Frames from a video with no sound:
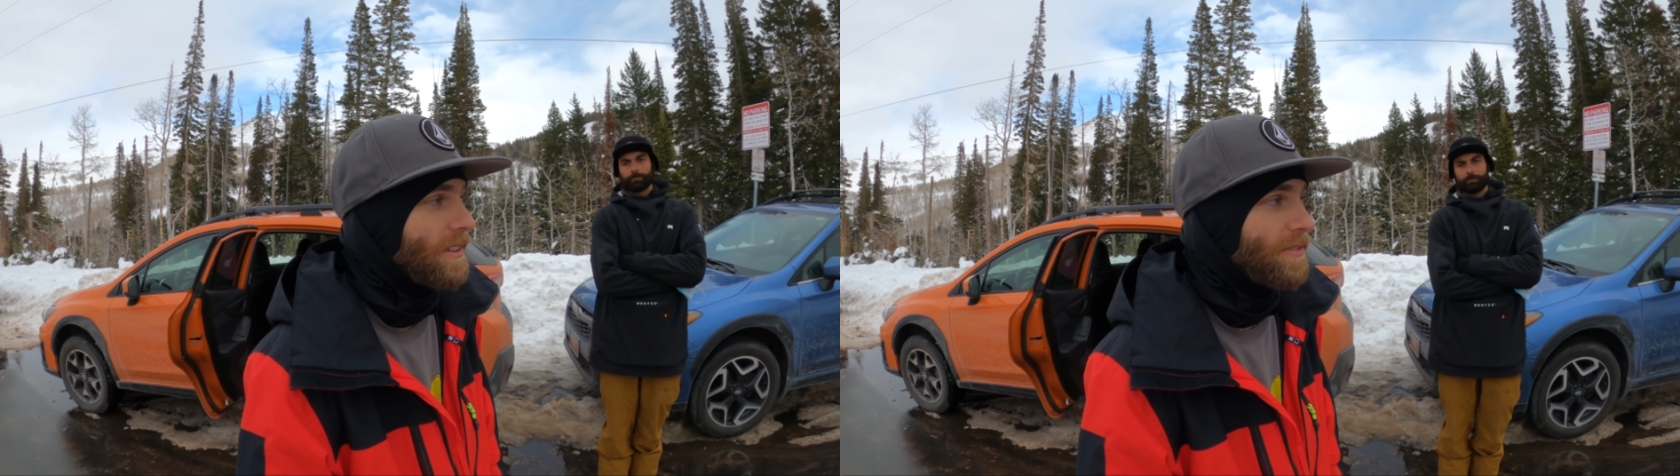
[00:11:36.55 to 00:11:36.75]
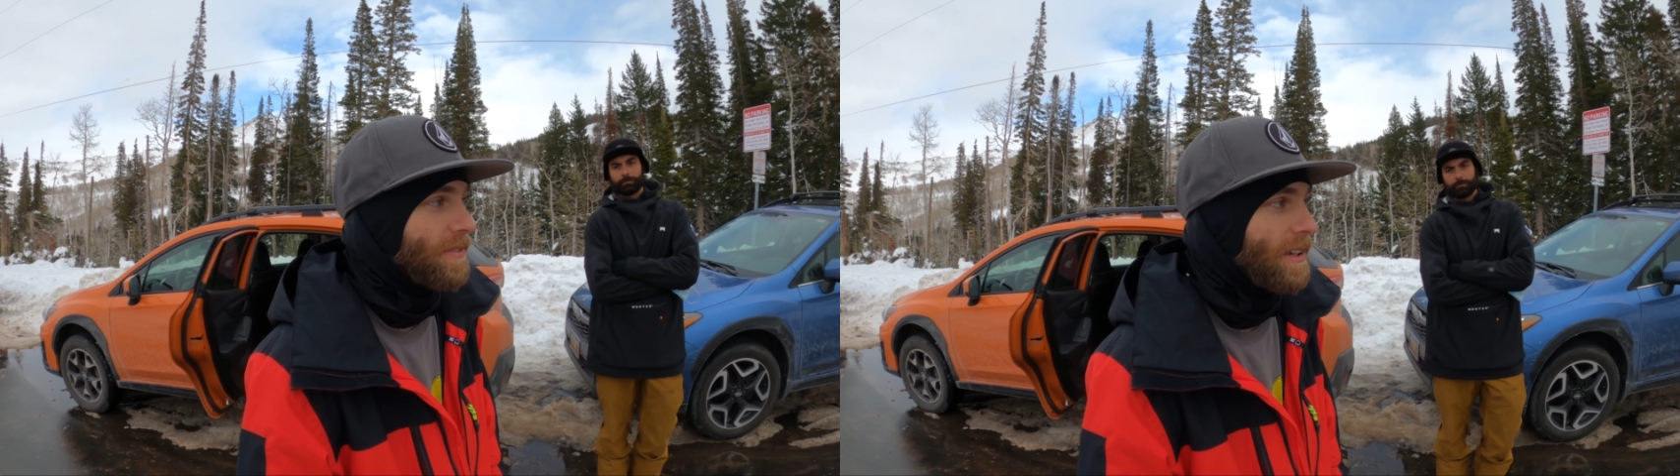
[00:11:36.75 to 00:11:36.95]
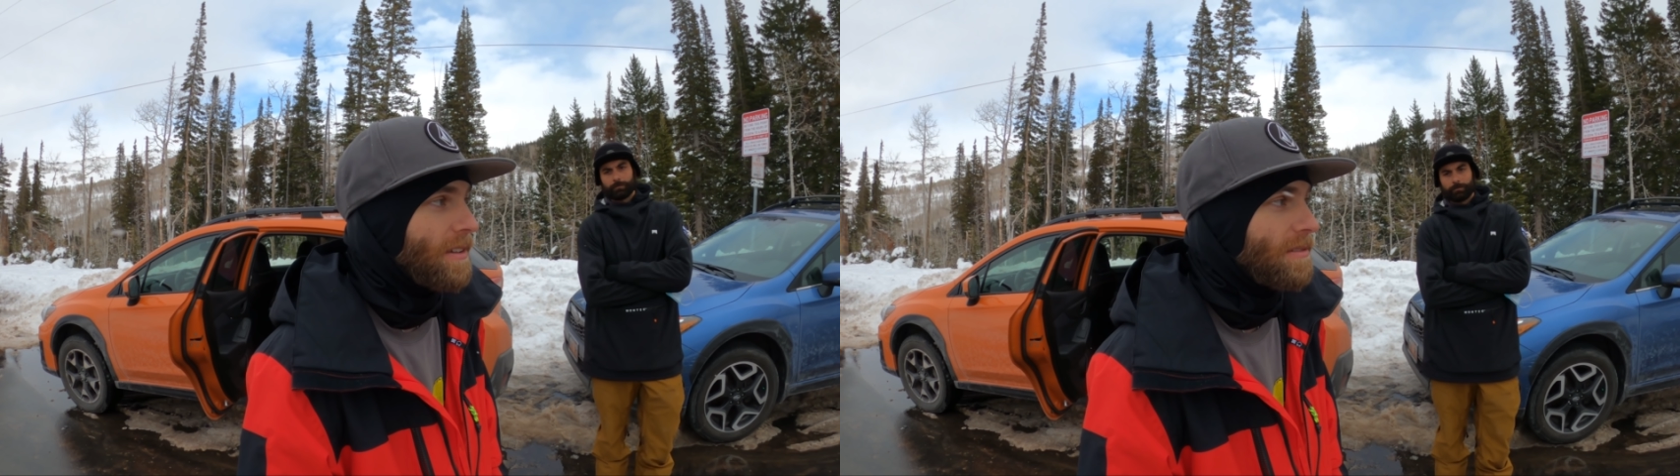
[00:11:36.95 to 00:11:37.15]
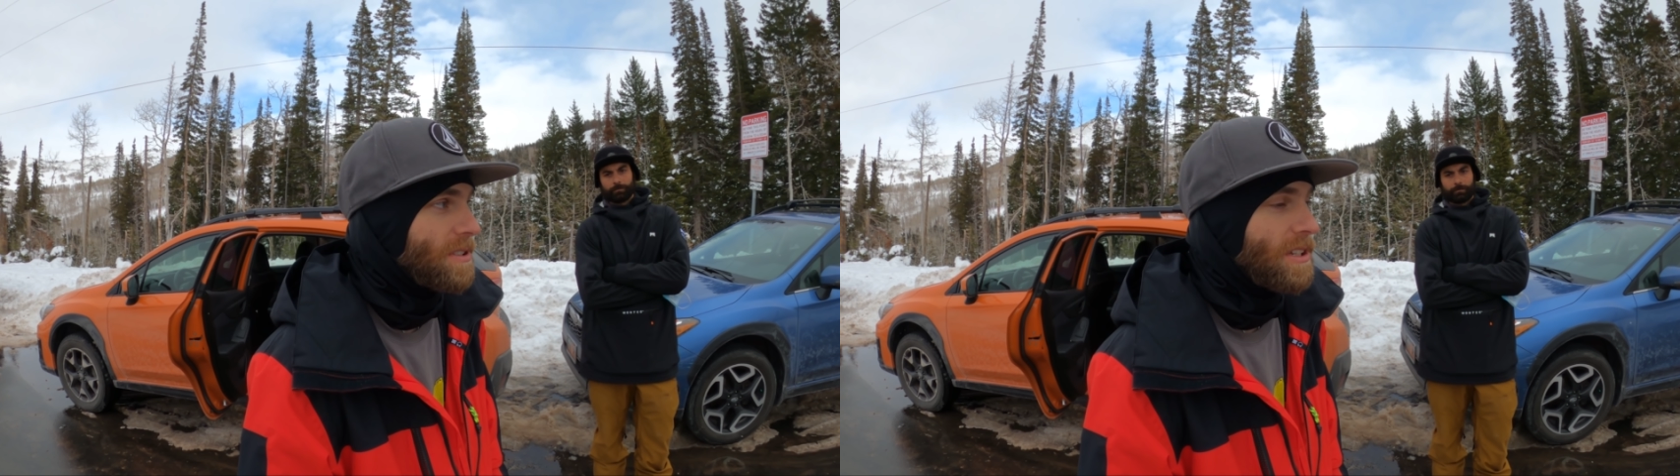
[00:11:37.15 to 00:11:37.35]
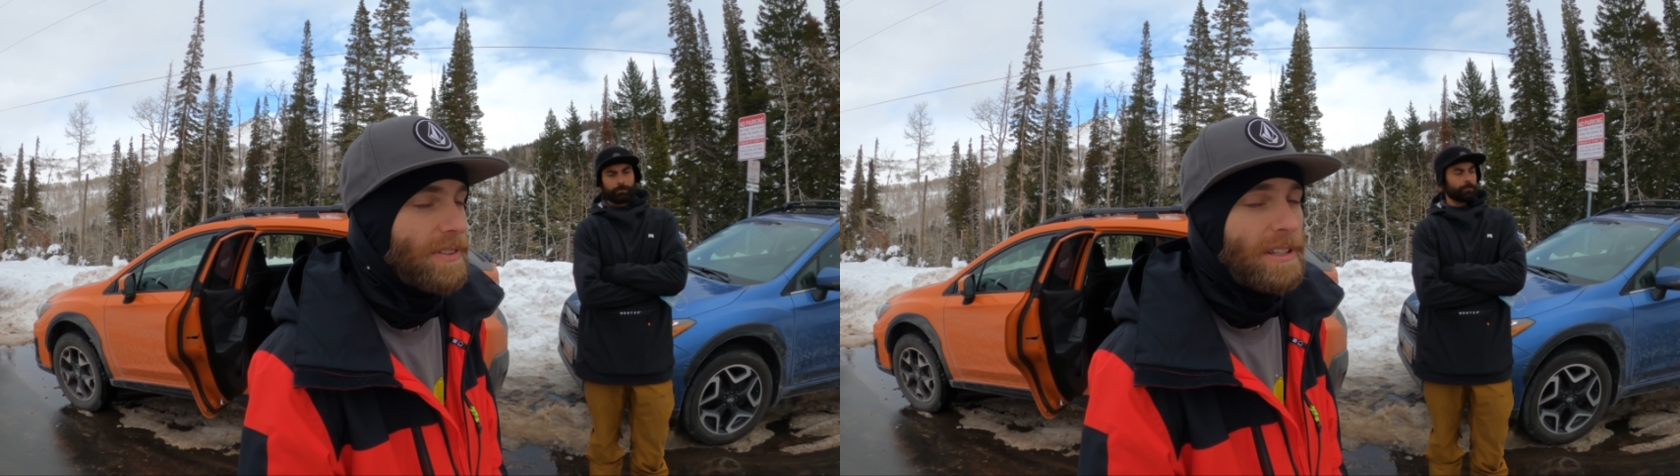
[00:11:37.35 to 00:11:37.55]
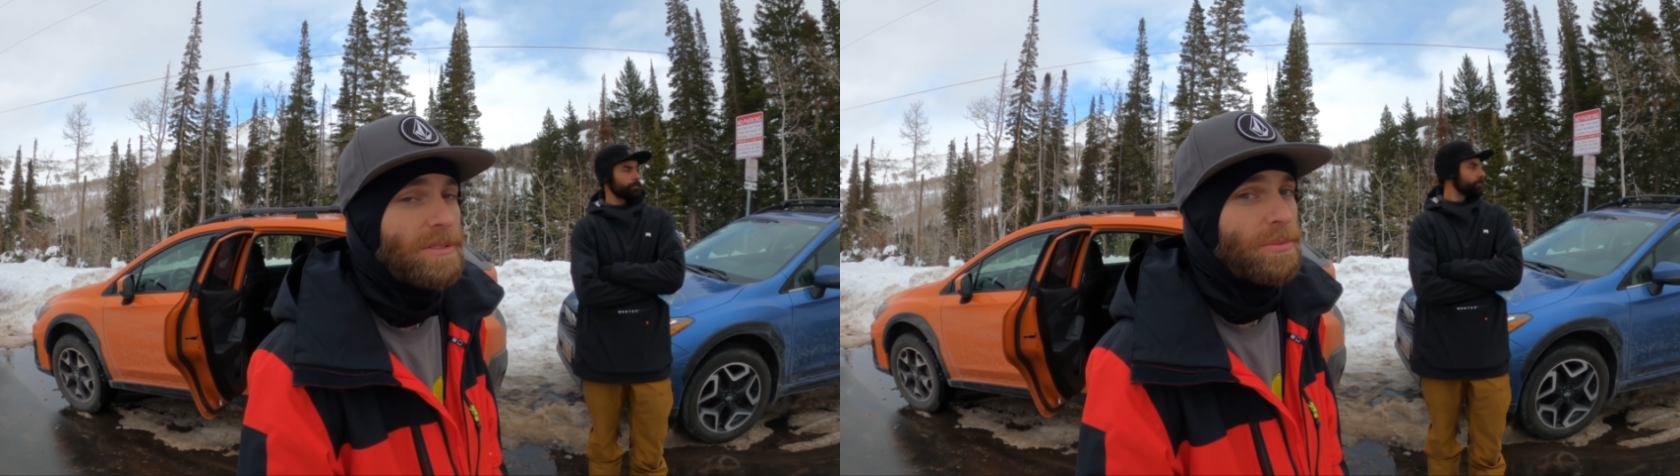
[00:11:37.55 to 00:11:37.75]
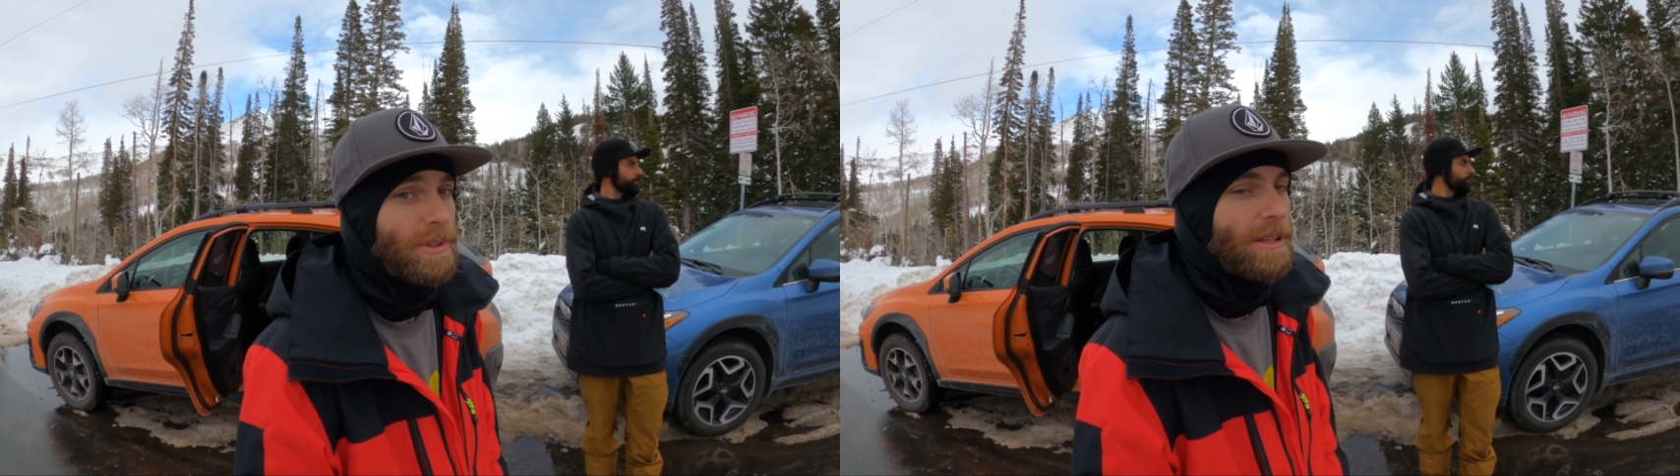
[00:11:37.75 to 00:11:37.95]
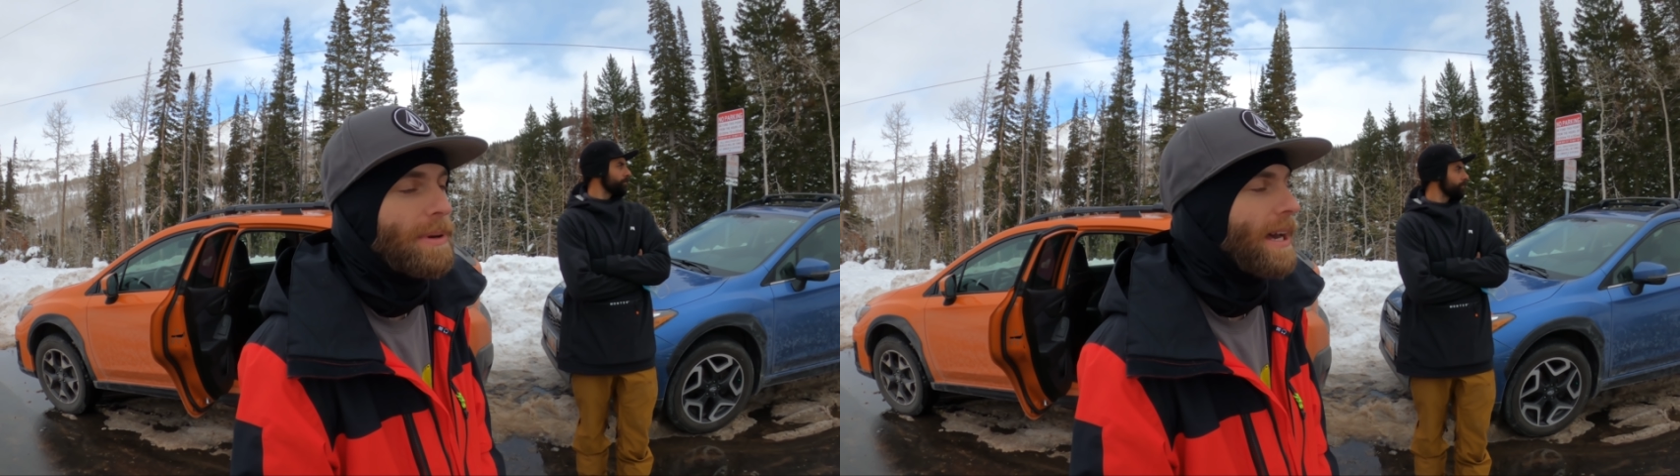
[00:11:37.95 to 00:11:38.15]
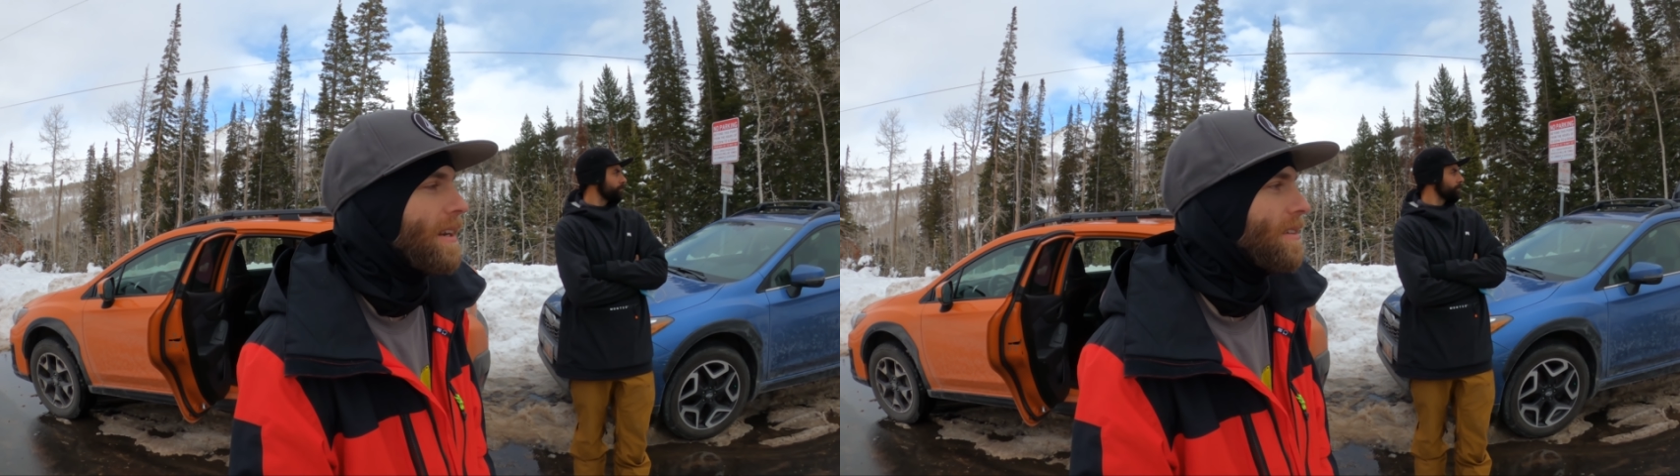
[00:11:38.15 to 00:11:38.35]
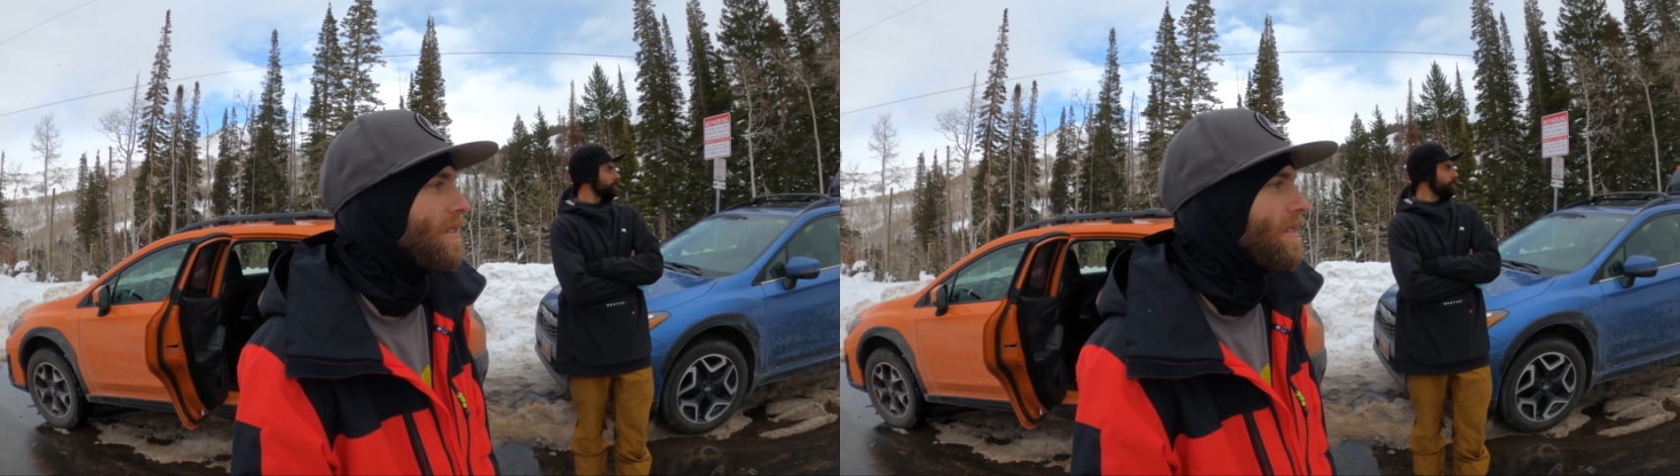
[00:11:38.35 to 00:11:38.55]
if like stuff gets really bad.